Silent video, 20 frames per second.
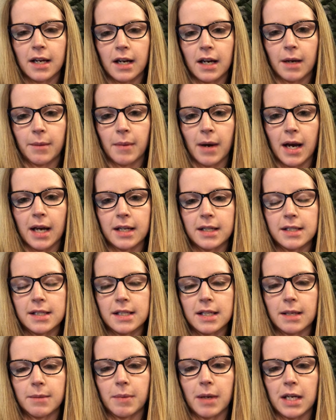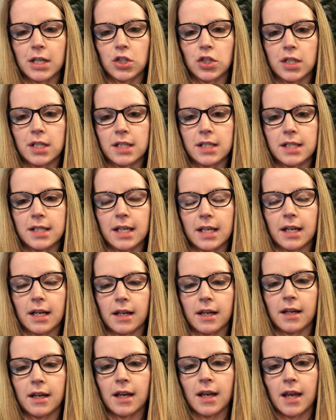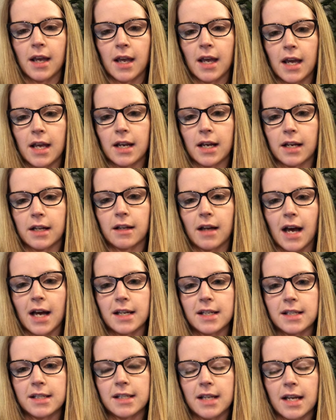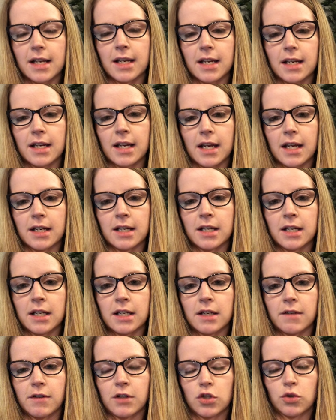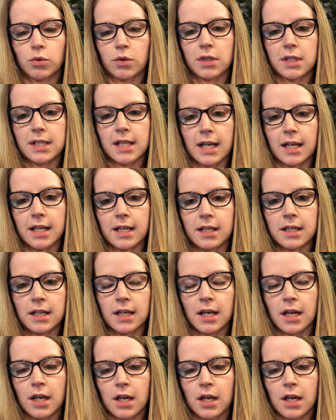I see patients in a class setting and an individual setting.